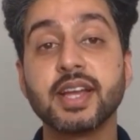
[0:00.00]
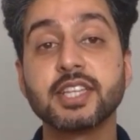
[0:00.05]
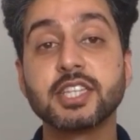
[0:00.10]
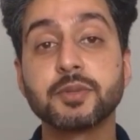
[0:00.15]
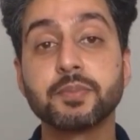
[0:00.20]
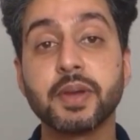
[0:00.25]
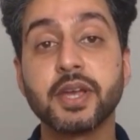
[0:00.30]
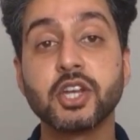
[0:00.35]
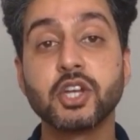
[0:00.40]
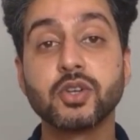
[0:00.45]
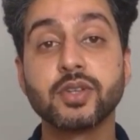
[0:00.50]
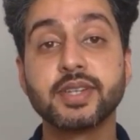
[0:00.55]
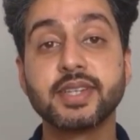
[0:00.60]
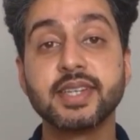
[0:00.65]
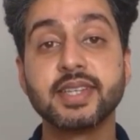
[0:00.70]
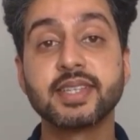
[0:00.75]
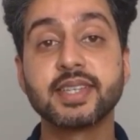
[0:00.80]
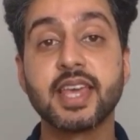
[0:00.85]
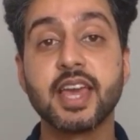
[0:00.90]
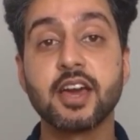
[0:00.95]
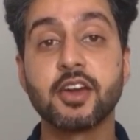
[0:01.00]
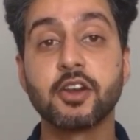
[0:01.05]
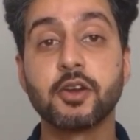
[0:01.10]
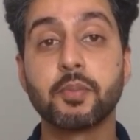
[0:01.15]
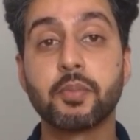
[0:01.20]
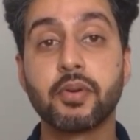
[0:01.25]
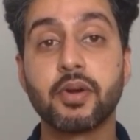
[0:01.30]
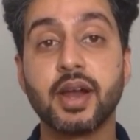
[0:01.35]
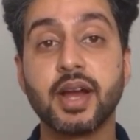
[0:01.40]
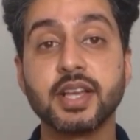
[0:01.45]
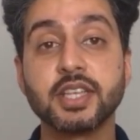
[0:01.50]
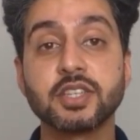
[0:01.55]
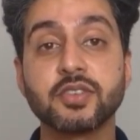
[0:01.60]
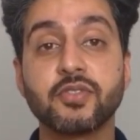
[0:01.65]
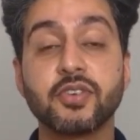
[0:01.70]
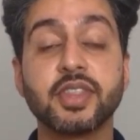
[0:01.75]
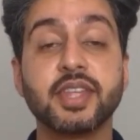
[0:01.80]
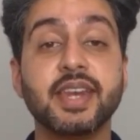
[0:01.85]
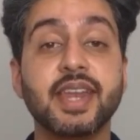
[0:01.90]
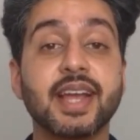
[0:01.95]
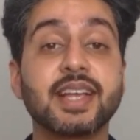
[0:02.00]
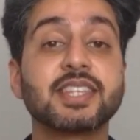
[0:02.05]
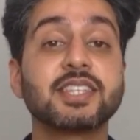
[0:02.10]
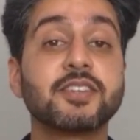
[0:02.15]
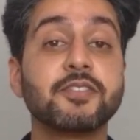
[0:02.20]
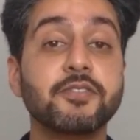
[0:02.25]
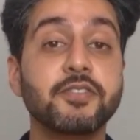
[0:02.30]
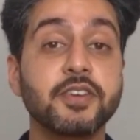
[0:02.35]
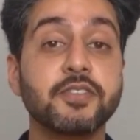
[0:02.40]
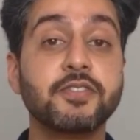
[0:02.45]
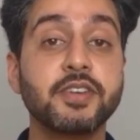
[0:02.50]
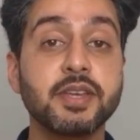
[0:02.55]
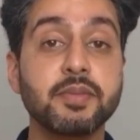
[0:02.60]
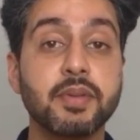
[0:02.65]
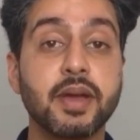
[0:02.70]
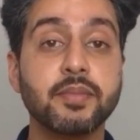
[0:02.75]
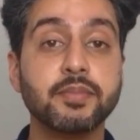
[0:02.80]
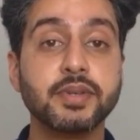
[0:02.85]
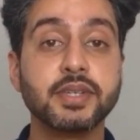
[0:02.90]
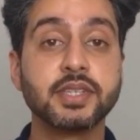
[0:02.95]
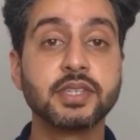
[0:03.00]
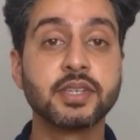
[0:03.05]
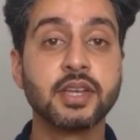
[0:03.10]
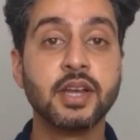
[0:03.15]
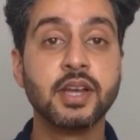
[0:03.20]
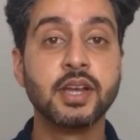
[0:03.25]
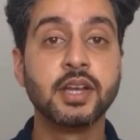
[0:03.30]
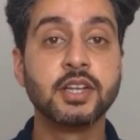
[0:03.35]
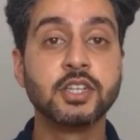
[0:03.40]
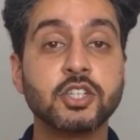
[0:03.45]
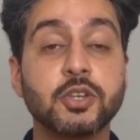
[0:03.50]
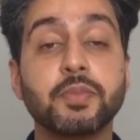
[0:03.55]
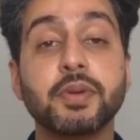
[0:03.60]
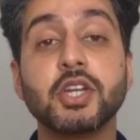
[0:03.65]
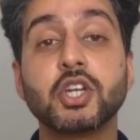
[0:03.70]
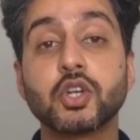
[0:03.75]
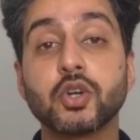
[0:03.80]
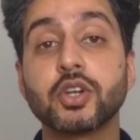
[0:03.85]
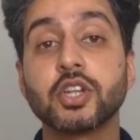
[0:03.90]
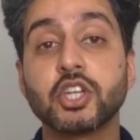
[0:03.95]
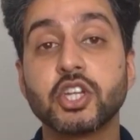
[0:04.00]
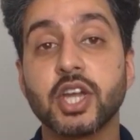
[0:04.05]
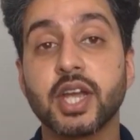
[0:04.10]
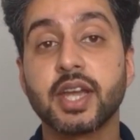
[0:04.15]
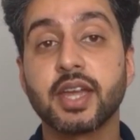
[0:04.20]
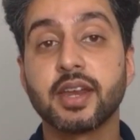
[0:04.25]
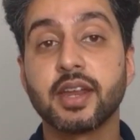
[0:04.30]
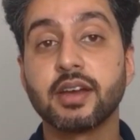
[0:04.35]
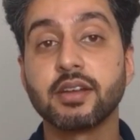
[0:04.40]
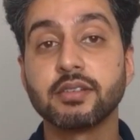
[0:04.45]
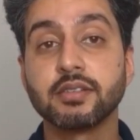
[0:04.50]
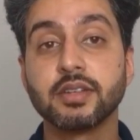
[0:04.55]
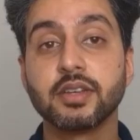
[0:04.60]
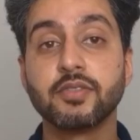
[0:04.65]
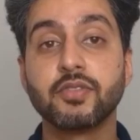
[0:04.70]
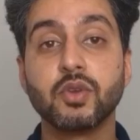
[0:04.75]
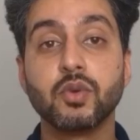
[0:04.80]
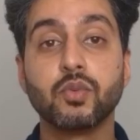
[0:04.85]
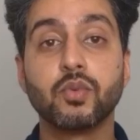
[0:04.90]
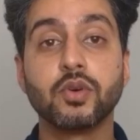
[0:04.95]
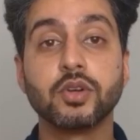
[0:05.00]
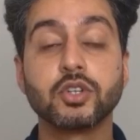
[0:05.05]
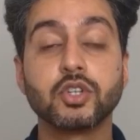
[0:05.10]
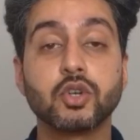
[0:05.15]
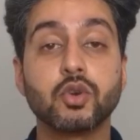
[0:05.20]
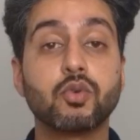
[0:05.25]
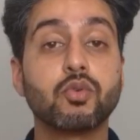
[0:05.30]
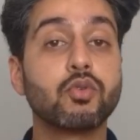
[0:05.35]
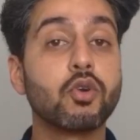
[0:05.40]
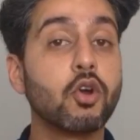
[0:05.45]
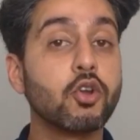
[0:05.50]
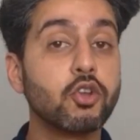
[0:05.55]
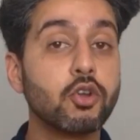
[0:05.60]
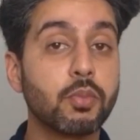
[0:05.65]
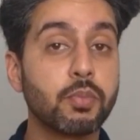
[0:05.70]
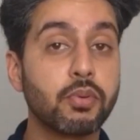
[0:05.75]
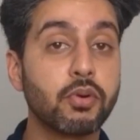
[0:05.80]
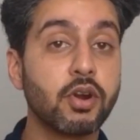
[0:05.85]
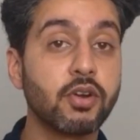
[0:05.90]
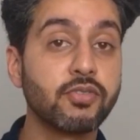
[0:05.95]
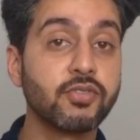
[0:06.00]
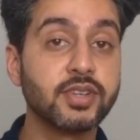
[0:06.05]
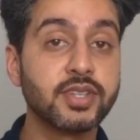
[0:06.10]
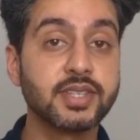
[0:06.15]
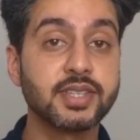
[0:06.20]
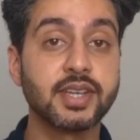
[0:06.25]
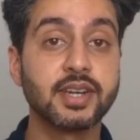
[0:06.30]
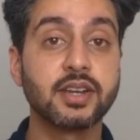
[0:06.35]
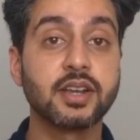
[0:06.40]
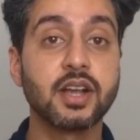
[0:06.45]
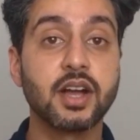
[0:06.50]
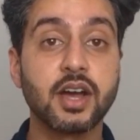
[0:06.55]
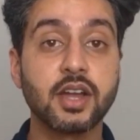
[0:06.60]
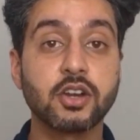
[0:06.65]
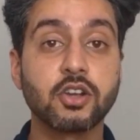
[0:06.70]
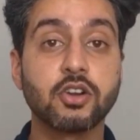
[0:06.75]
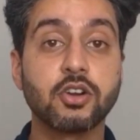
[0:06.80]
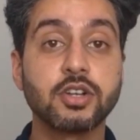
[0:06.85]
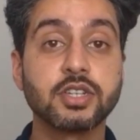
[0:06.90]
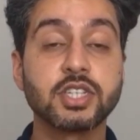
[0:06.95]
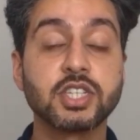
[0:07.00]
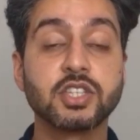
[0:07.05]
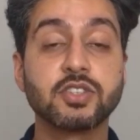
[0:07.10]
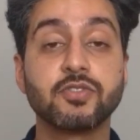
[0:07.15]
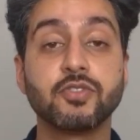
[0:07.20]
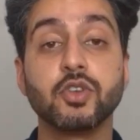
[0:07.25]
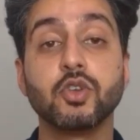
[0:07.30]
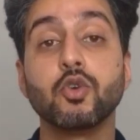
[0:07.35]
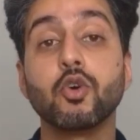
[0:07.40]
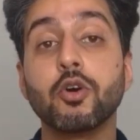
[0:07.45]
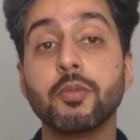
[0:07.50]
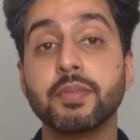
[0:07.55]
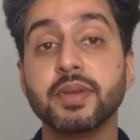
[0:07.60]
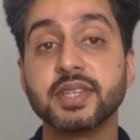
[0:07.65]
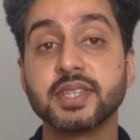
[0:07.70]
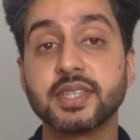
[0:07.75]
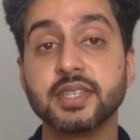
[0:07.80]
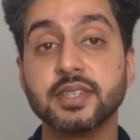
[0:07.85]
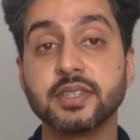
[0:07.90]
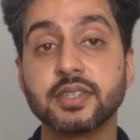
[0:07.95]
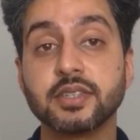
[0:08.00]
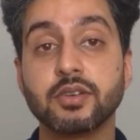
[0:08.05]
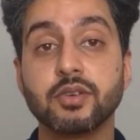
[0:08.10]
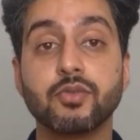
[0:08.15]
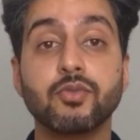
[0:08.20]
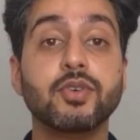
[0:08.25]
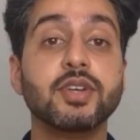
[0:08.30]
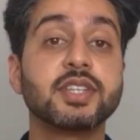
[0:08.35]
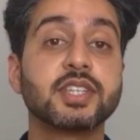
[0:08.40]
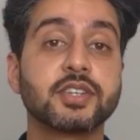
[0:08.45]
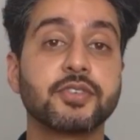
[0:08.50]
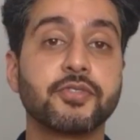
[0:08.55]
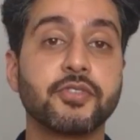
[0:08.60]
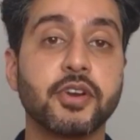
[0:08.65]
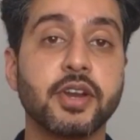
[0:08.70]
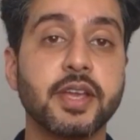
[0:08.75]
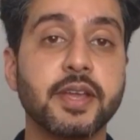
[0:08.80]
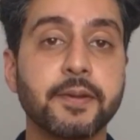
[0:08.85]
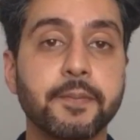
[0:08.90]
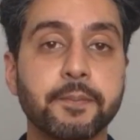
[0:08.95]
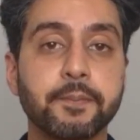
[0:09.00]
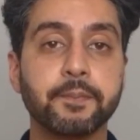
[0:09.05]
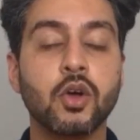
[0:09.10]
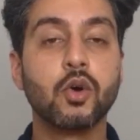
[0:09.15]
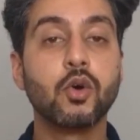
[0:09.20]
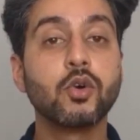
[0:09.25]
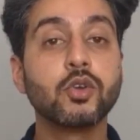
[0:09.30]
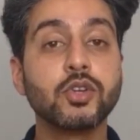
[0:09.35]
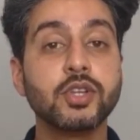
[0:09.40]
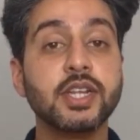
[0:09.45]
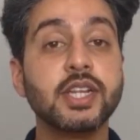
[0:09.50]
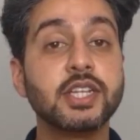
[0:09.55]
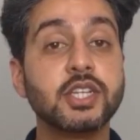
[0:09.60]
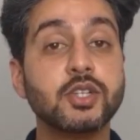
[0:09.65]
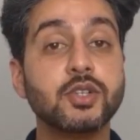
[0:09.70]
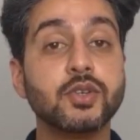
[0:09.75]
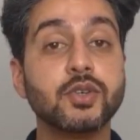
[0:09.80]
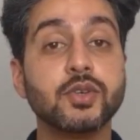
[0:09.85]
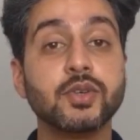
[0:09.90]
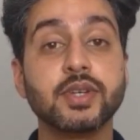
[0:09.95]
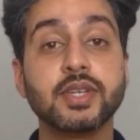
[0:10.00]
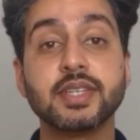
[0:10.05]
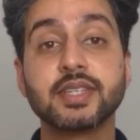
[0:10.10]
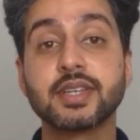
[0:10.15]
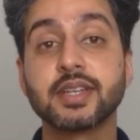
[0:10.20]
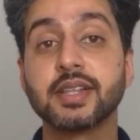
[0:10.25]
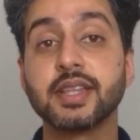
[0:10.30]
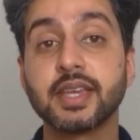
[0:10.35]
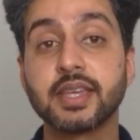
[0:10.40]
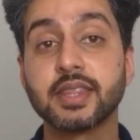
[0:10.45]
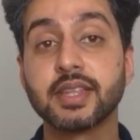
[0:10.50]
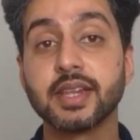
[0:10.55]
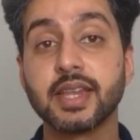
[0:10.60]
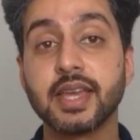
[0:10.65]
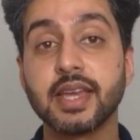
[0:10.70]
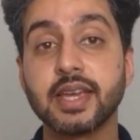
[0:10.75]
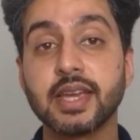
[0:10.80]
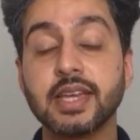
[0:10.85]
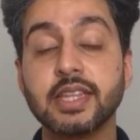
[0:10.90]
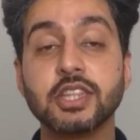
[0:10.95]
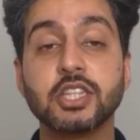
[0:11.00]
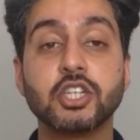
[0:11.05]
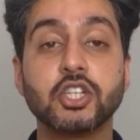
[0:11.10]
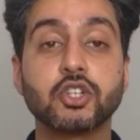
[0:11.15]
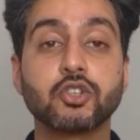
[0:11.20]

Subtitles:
a special discounted price for the next 50 members, so be sure to check it out if you want to grow your profits and cut costs for your business risk-free. All you need to do is click the link in the